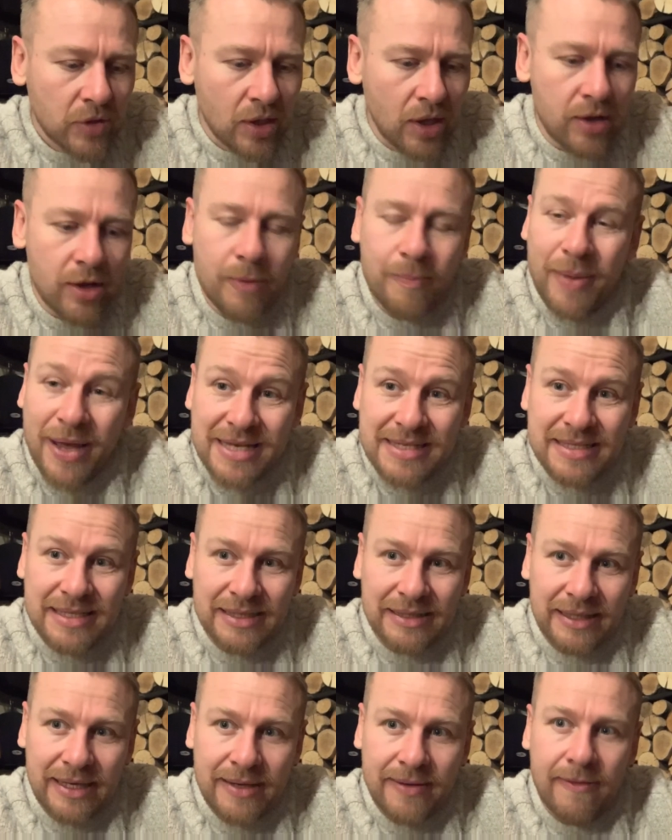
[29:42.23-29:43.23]
Uh,
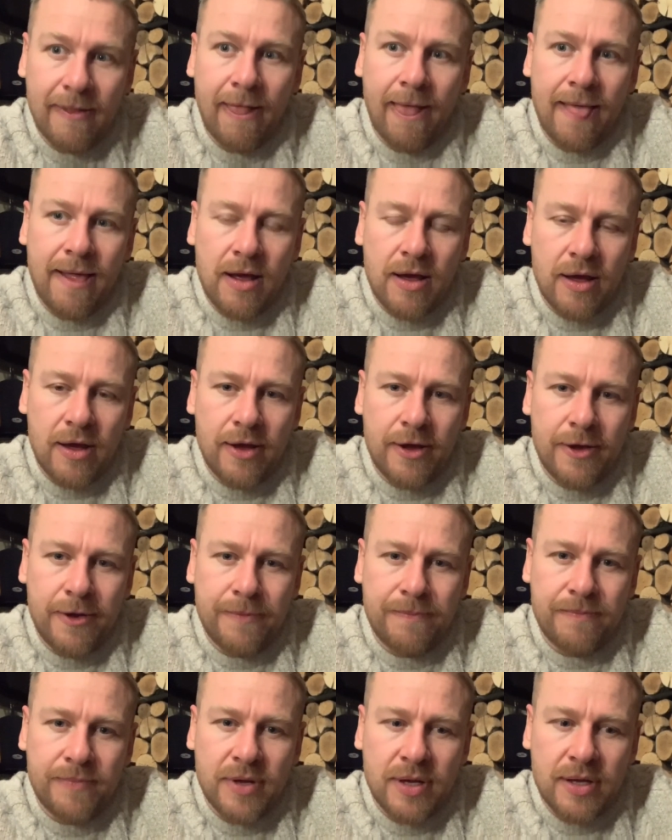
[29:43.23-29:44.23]
basically,
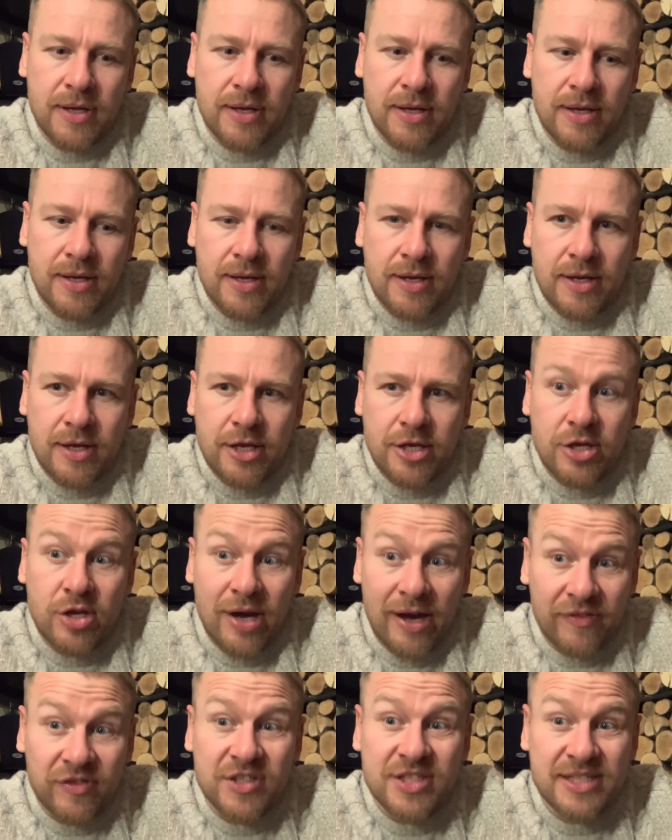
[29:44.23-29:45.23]
um, you
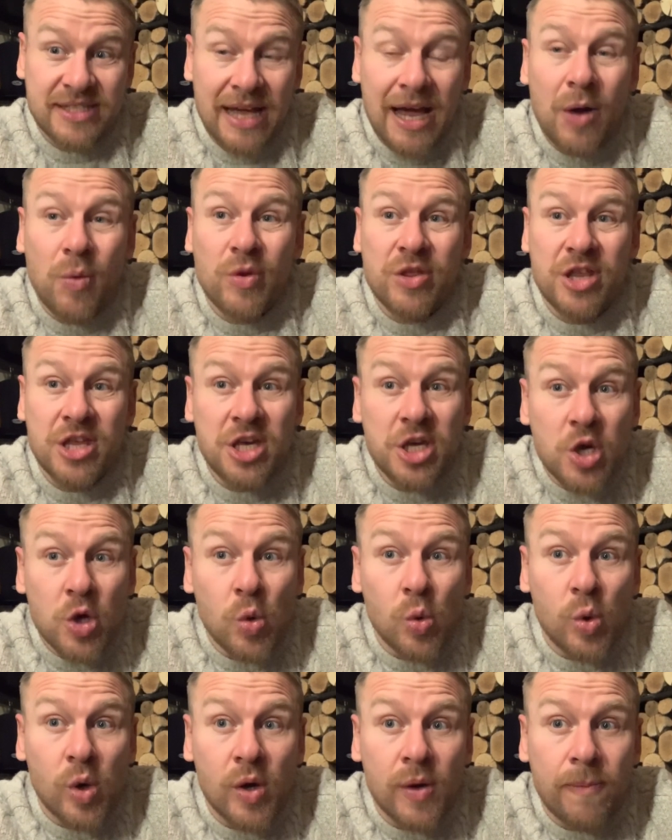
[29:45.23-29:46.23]
have to start with
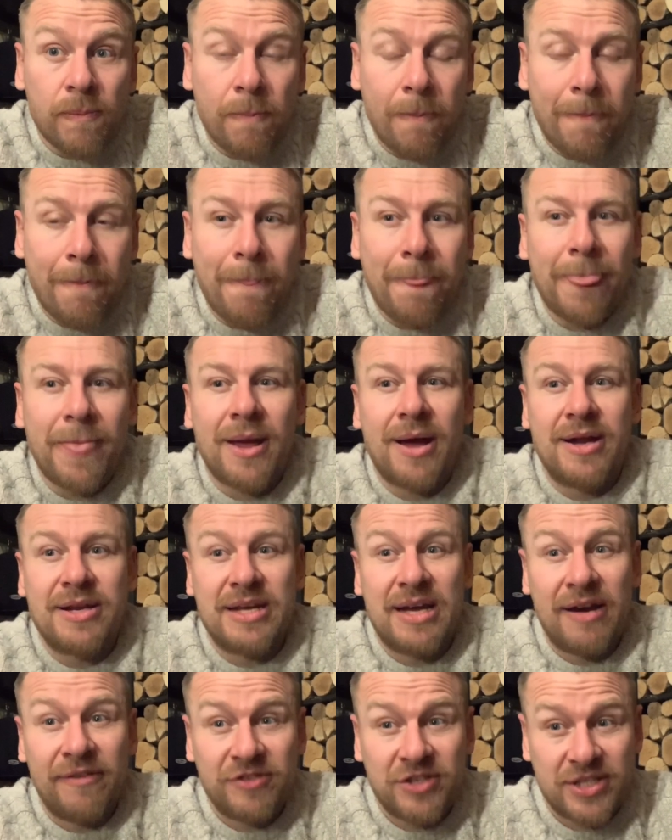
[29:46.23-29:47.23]
you and you
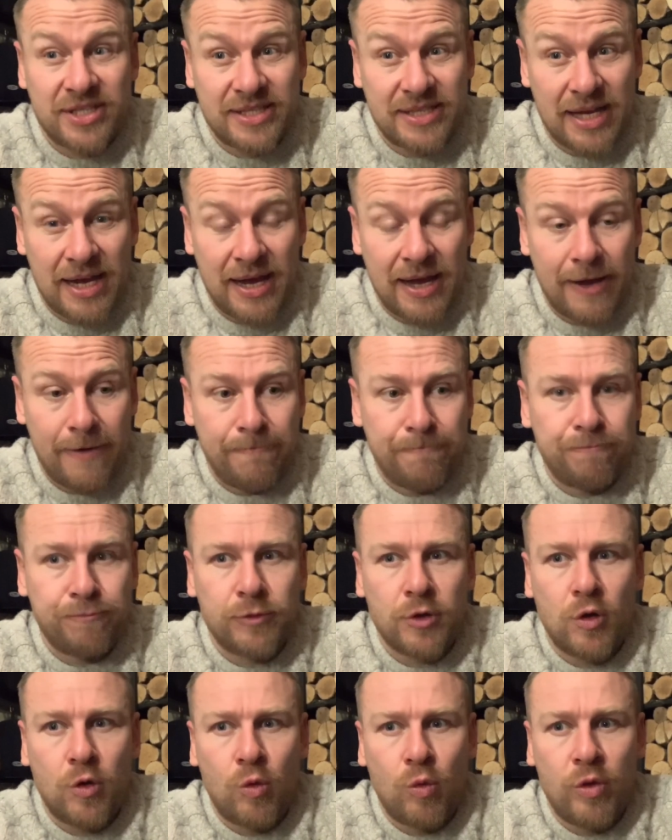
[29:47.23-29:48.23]
have to start
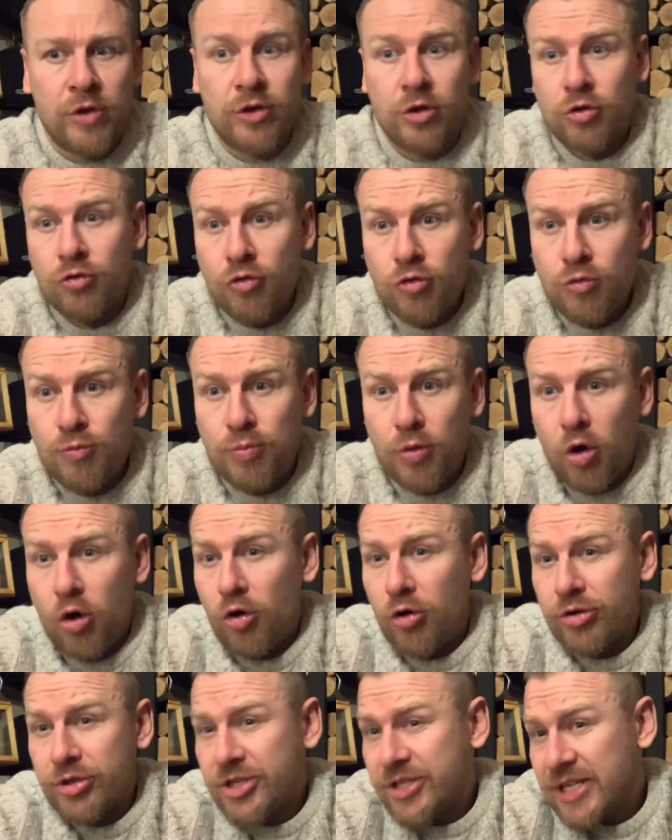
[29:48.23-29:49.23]
with a group
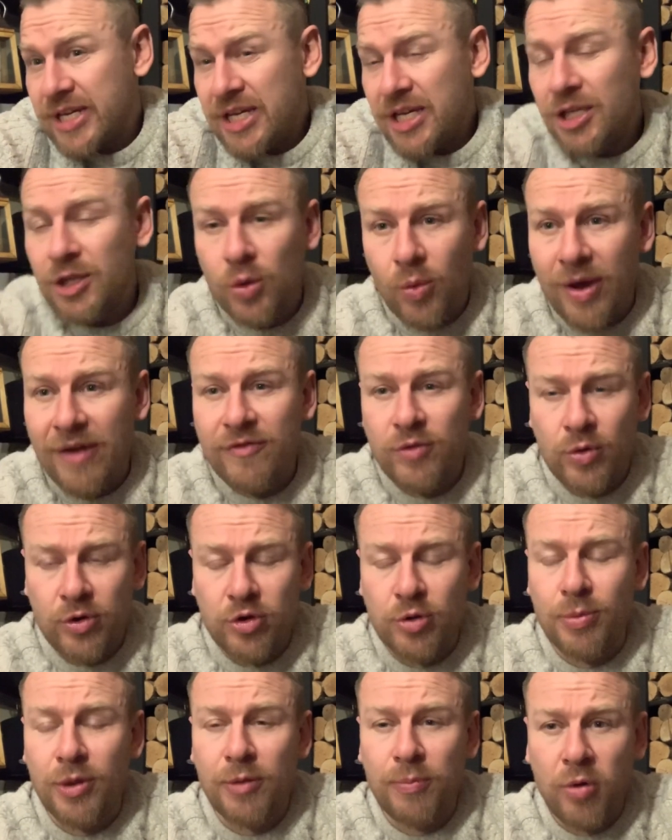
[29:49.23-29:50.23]
or a singular, whatever you want
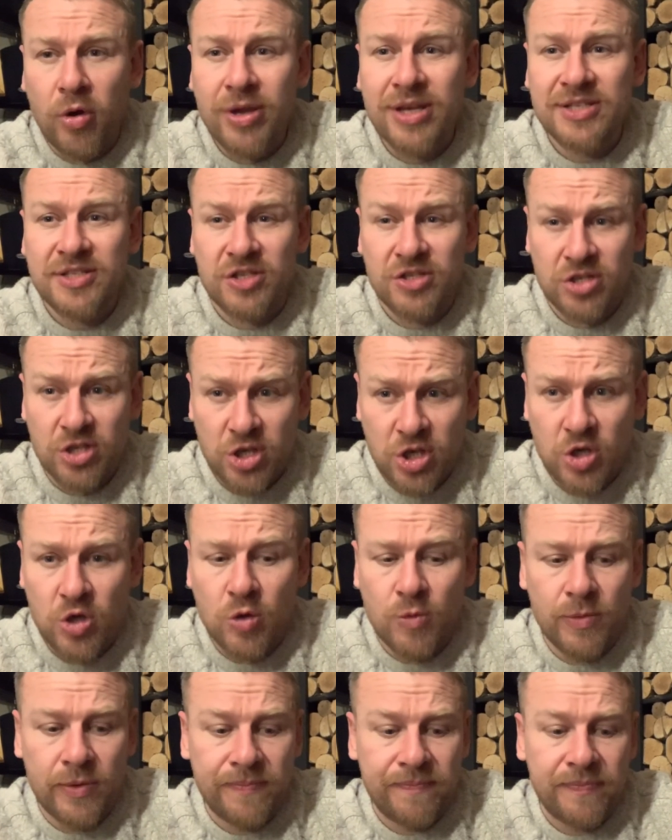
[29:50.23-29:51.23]
to do. But the point is, there's a
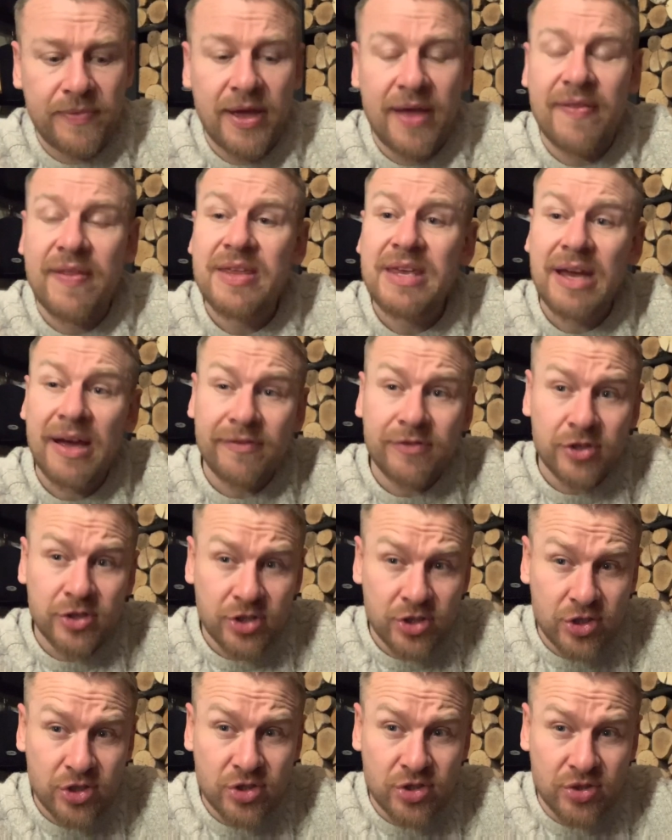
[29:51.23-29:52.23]
human. And then you have to
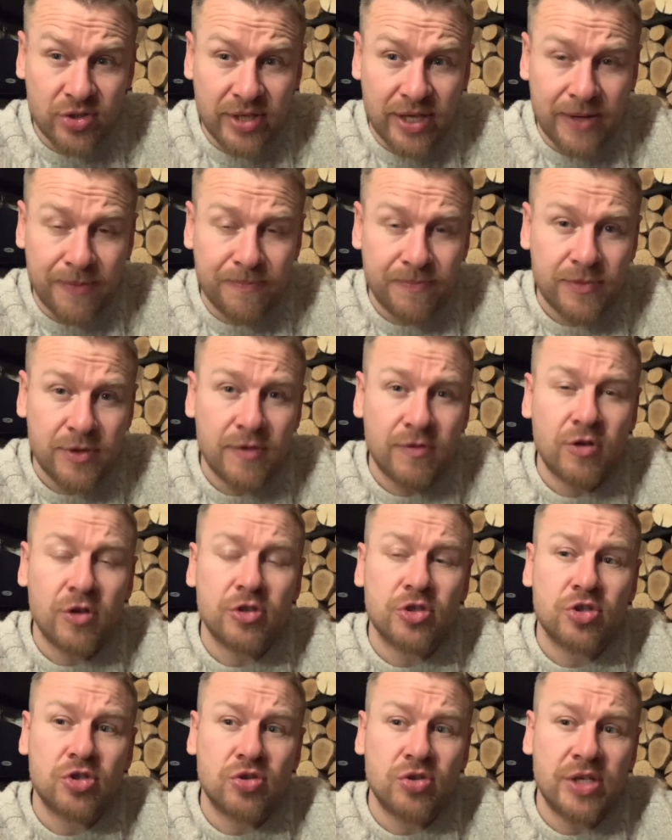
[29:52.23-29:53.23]
study. You've got to
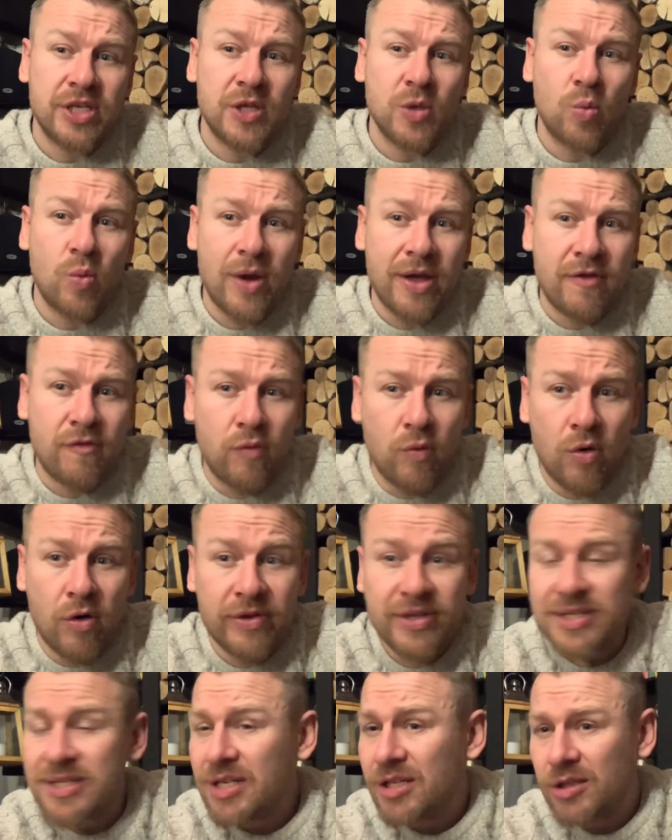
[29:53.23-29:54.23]
study the way of war.
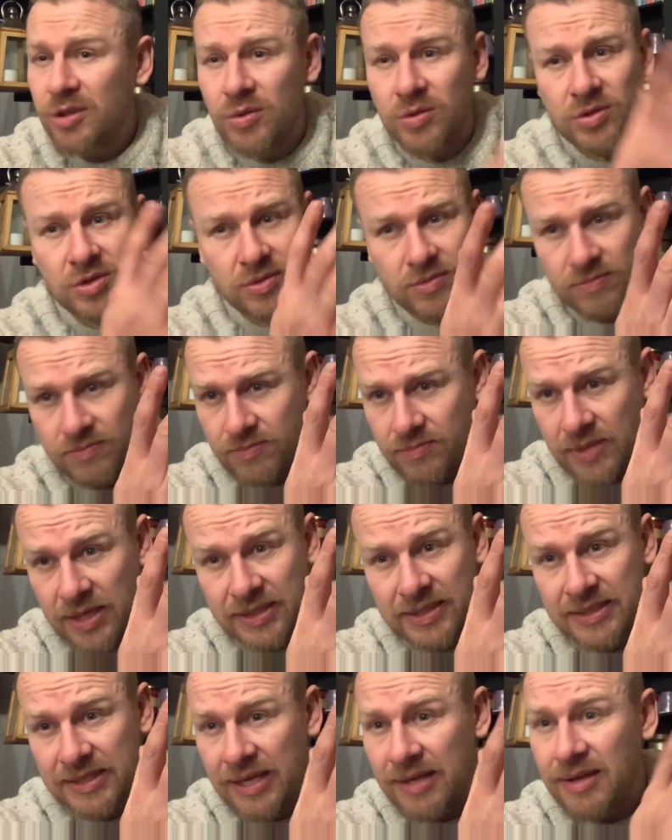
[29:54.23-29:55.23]
This includes,
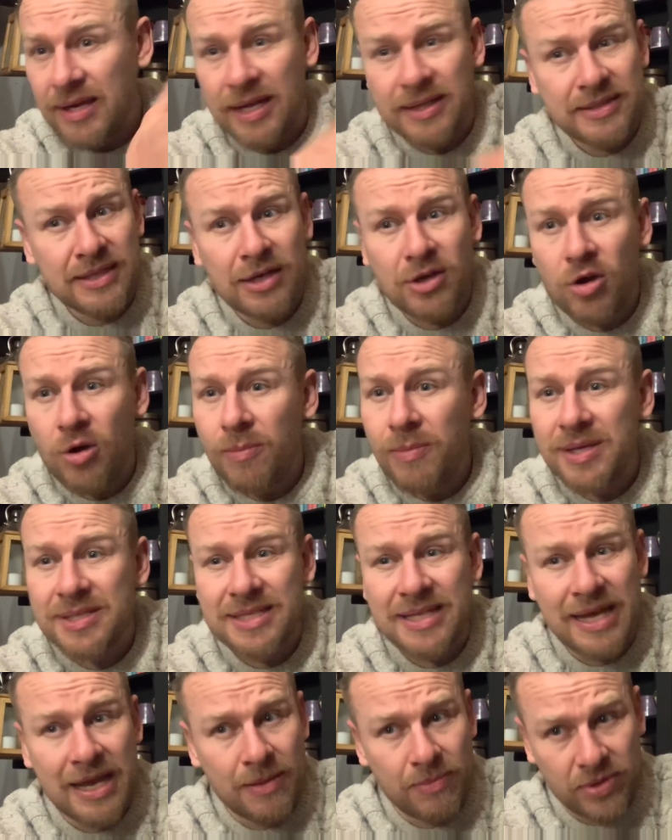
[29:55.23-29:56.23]
as I say, hand-to-hand combat's
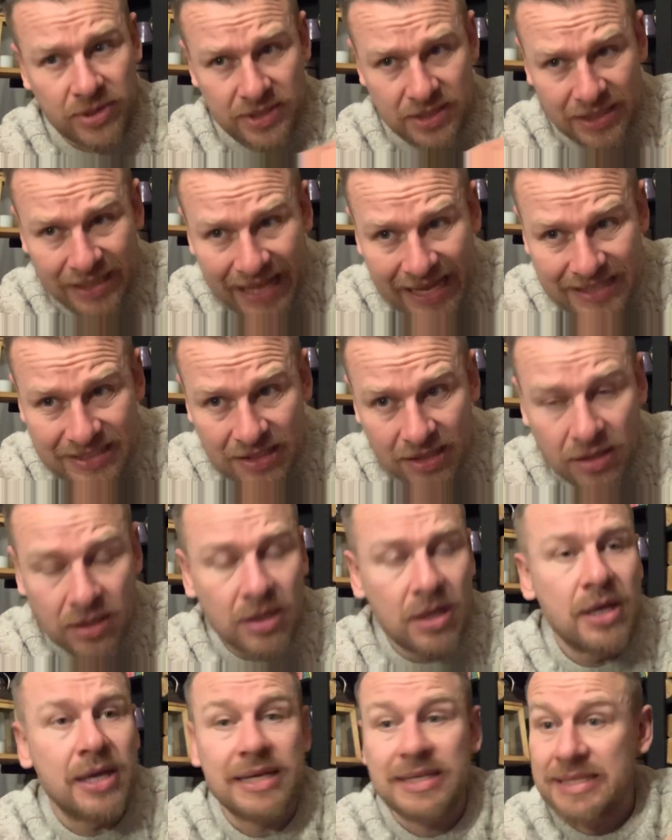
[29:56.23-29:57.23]
there, but it's lesser.
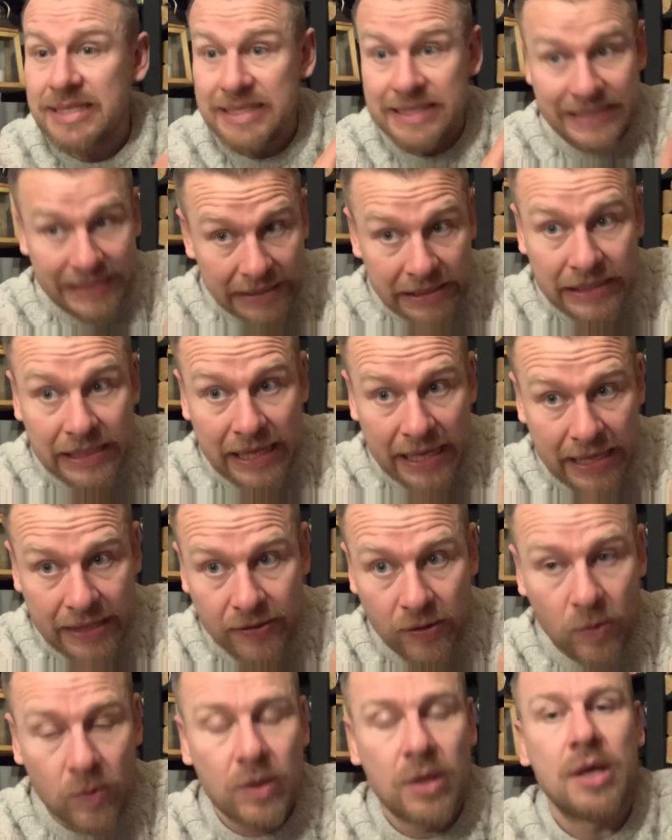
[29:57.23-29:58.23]
It's still there,
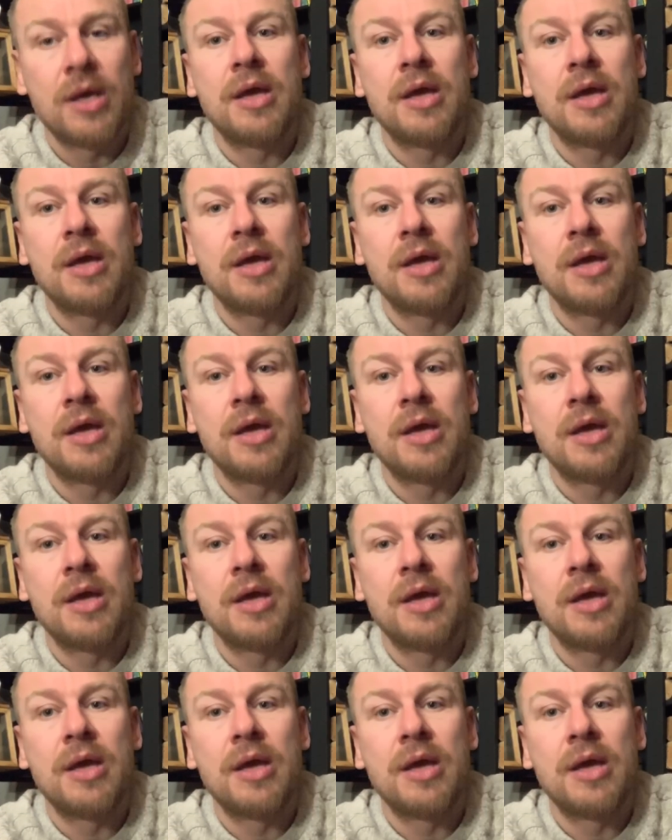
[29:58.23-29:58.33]
though.